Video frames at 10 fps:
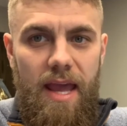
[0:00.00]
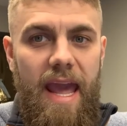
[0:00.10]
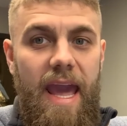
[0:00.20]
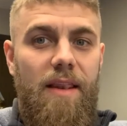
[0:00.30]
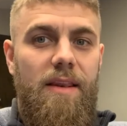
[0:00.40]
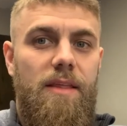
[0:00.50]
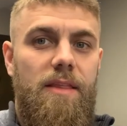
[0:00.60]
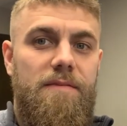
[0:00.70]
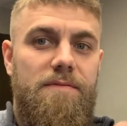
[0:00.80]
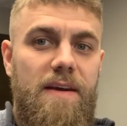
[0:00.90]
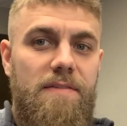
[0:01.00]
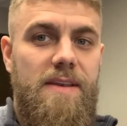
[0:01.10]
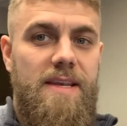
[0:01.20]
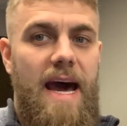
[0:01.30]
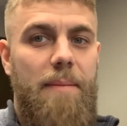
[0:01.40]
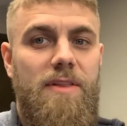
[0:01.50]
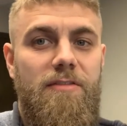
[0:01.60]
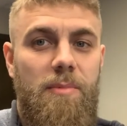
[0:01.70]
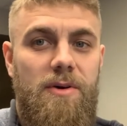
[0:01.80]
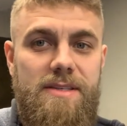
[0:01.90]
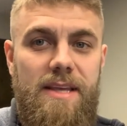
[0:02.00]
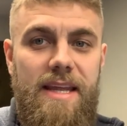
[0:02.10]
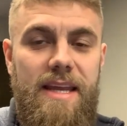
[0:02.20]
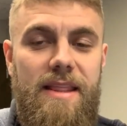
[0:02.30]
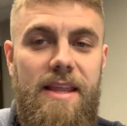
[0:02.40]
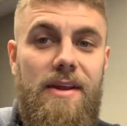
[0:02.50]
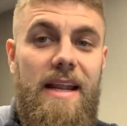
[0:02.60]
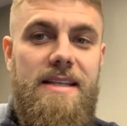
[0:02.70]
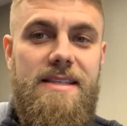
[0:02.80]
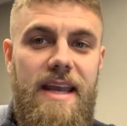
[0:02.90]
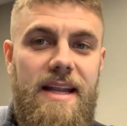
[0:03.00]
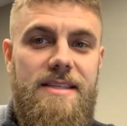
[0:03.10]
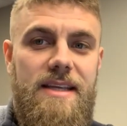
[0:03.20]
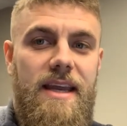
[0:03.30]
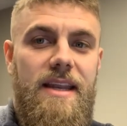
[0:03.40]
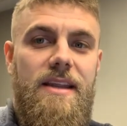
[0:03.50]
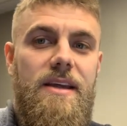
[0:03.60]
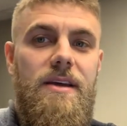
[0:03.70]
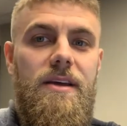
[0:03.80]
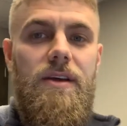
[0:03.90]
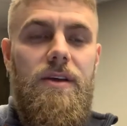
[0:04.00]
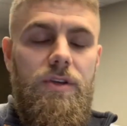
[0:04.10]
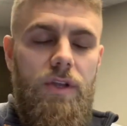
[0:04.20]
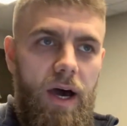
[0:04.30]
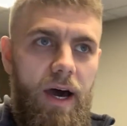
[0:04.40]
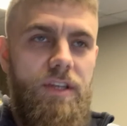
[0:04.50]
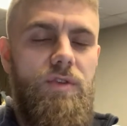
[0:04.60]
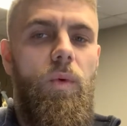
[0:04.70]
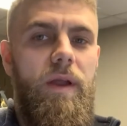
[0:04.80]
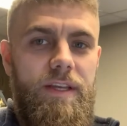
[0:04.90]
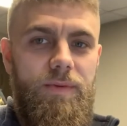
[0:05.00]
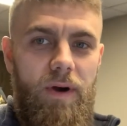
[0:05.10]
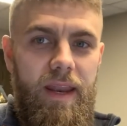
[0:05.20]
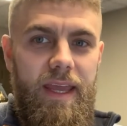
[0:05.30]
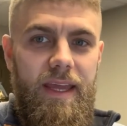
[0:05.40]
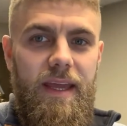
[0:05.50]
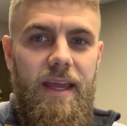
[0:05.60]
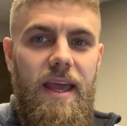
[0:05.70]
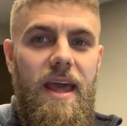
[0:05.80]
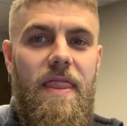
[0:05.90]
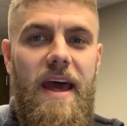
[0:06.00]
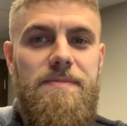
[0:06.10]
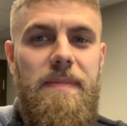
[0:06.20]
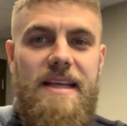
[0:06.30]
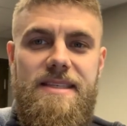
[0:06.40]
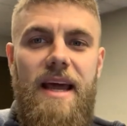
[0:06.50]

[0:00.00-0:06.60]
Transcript: and the 5th top livable city in the United States in 2020. That's based